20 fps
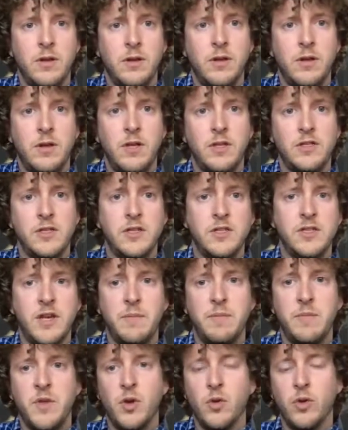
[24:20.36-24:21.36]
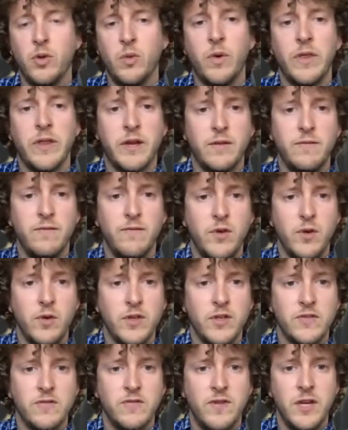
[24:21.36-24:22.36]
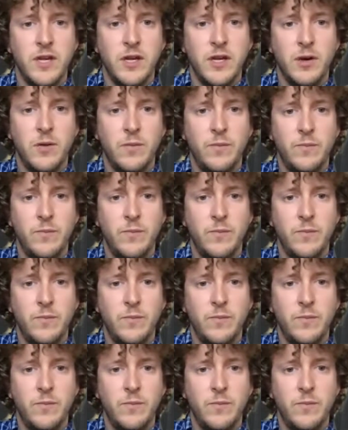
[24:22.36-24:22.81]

And since I'm the only one that can view this video,